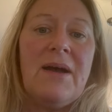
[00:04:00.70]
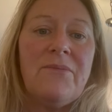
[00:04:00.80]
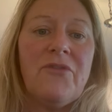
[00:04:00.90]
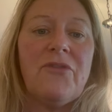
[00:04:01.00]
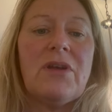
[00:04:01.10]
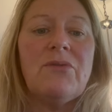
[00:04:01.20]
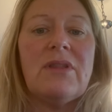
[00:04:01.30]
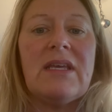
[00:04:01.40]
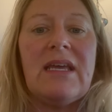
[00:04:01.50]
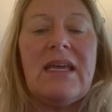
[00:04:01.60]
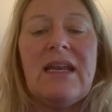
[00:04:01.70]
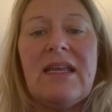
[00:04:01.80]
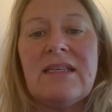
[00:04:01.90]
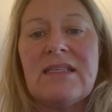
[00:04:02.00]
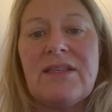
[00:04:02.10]
Frequently,
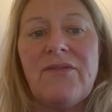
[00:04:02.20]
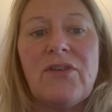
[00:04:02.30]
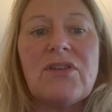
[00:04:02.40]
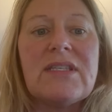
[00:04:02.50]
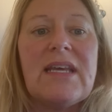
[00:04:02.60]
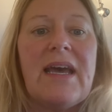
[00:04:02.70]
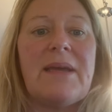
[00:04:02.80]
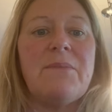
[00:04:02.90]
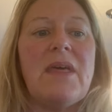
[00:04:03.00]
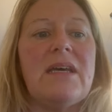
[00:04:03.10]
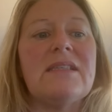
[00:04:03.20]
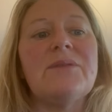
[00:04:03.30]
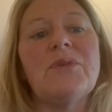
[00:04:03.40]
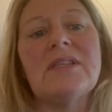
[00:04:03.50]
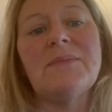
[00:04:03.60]
it is the first time that
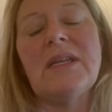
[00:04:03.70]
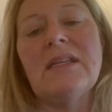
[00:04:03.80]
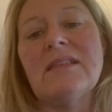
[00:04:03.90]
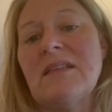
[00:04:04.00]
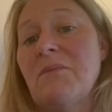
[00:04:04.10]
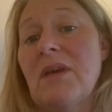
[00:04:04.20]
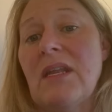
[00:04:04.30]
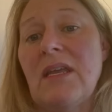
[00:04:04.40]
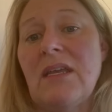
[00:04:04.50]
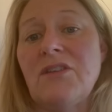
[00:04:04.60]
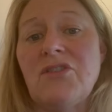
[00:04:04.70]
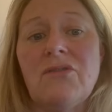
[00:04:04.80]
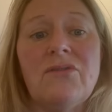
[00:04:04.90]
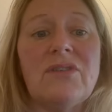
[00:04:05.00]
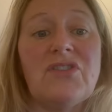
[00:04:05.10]
someone is meeting somebody
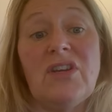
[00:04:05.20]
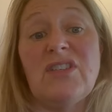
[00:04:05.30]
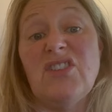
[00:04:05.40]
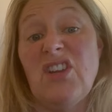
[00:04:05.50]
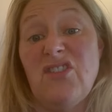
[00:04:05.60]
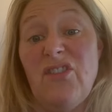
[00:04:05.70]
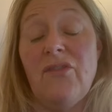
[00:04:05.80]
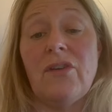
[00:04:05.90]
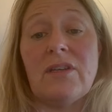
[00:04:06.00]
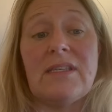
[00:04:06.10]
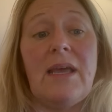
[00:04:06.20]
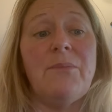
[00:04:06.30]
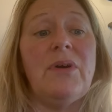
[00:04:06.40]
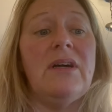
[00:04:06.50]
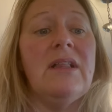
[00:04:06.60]
who is transgender, for
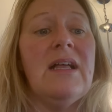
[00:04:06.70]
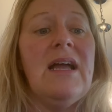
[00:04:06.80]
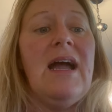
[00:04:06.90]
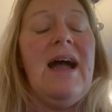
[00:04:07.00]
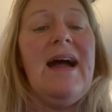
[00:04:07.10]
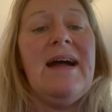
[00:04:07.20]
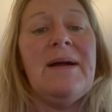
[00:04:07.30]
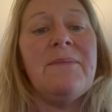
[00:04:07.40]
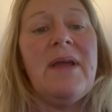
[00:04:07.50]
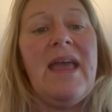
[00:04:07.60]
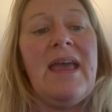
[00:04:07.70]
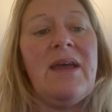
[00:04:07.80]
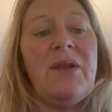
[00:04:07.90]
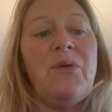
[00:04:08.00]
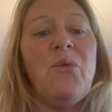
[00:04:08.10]
example.
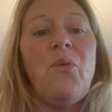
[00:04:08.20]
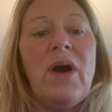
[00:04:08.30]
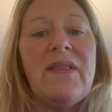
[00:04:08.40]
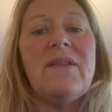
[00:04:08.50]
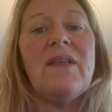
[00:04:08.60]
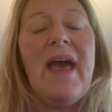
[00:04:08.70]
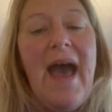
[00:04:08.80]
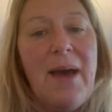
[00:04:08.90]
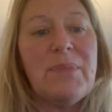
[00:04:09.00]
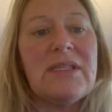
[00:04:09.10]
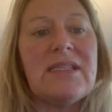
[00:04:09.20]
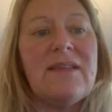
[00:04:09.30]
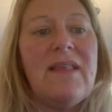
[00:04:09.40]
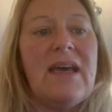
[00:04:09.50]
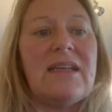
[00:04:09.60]
And what happens
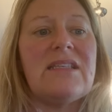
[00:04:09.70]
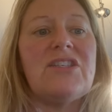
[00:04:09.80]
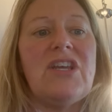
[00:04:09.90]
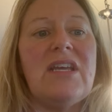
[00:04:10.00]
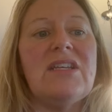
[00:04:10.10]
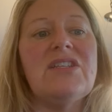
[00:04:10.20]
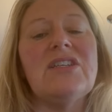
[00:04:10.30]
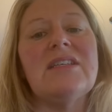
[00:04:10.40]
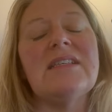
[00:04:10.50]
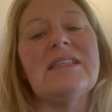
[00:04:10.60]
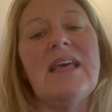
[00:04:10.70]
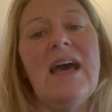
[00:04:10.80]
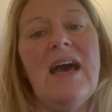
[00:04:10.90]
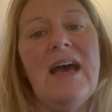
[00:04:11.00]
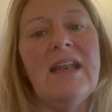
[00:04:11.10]
in that exchange is
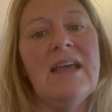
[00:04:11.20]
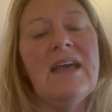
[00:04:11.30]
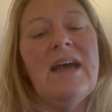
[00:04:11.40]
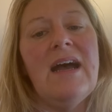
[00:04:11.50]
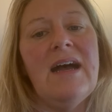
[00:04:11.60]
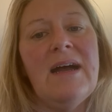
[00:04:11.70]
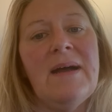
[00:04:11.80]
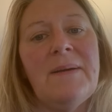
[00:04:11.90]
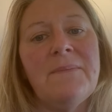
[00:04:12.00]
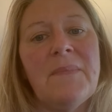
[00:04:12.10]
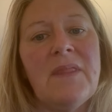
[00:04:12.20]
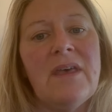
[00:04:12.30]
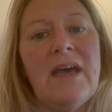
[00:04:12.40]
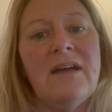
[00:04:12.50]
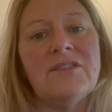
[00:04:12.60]
that
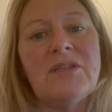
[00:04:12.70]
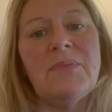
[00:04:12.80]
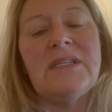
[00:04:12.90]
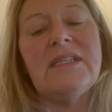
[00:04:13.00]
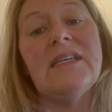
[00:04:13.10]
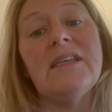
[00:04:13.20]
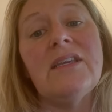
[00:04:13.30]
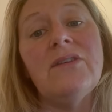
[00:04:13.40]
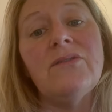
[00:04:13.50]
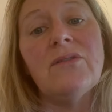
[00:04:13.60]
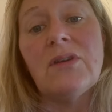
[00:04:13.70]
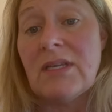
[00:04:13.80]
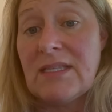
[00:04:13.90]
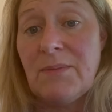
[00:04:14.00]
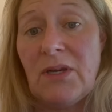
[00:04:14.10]
the LGBTQ
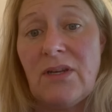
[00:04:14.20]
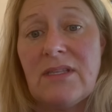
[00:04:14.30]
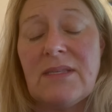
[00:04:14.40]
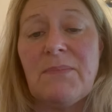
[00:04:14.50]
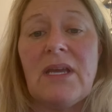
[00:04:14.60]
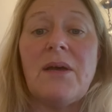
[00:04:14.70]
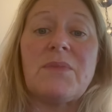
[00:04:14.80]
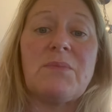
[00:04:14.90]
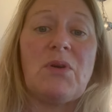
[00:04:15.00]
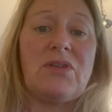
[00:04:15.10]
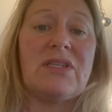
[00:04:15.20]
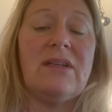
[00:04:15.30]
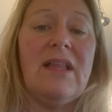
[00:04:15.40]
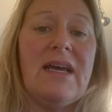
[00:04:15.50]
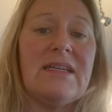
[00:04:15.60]
experience becomes
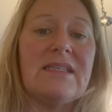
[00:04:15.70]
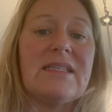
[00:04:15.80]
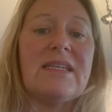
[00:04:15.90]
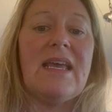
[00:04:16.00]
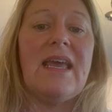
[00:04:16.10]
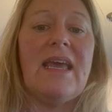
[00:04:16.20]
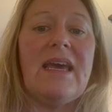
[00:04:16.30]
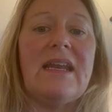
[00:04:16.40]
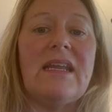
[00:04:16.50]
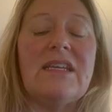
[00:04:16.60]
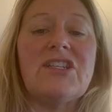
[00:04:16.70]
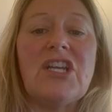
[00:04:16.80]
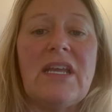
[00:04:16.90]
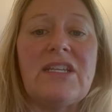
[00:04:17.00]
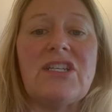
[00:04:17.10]
personalized, and it
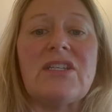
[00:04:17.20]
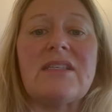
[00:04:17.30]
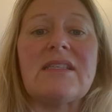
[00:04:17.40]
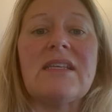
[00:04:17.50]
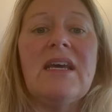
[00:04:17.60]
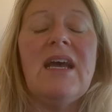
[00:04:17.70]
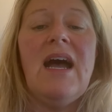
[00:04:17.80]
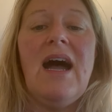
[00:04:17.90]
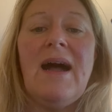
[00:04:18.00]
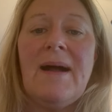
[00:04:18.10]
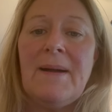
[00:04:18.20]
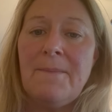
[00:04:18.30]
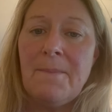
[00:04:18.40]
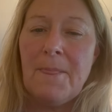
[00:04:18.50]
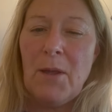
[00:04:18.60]
changes
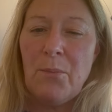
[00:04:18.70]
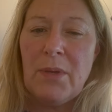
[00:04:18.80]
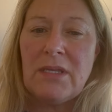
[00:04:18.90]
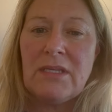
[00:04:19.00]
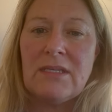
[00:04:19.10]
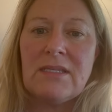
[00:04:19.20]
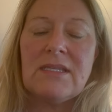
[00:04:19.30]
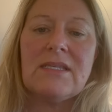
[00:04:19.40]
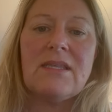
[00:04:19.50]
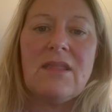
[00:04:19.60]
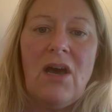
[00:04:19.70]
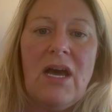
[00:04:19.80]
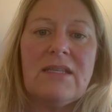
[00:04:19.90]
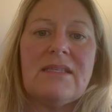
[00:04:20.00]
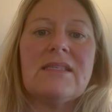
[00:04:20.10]
opinions,
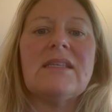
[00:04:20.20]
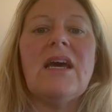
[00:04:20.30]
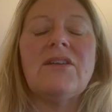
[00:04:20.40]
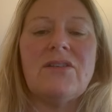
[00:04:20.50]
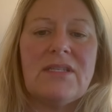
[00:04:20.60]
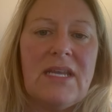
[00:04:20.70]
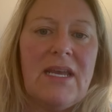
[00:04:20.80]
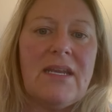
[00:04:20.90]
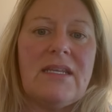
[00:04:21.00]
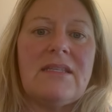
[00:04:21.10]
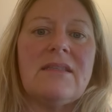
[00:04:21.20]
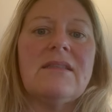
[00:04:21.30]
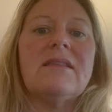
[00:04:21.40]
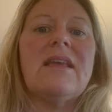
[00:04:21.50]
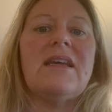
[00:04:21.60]
thoughts, understanding,
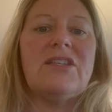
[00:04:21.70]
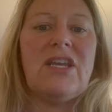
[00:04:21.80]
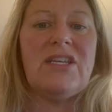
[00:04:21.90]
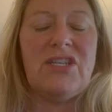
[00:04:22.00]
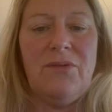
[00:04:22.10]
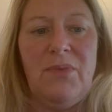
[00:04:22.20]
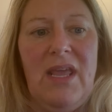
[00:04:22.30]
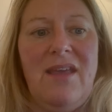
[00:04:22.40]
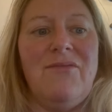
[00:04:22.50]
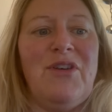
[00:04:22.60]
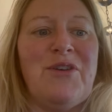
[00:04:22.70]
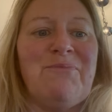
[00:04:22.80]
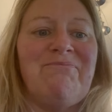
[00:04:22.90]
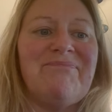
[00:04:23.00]
education, and behavior.